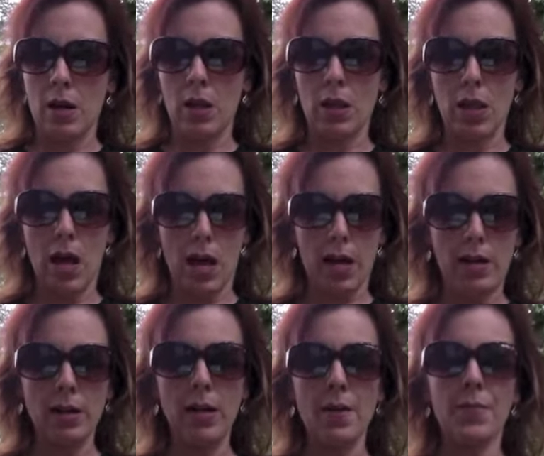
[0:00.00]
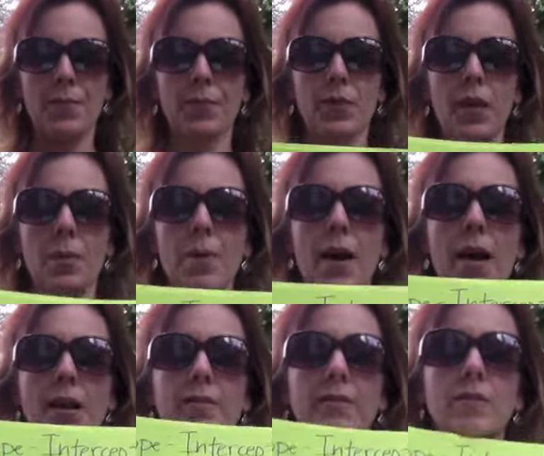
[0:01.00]
line that
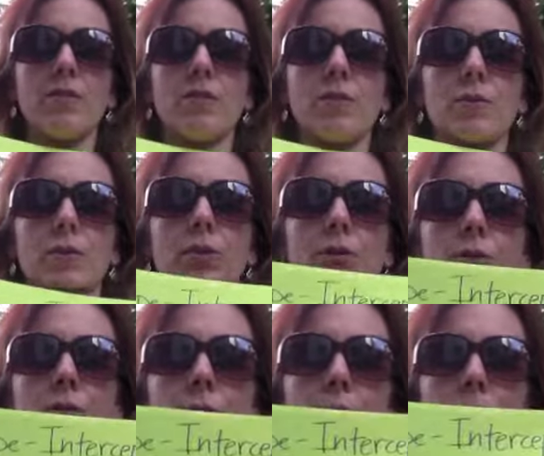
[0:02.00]
passes through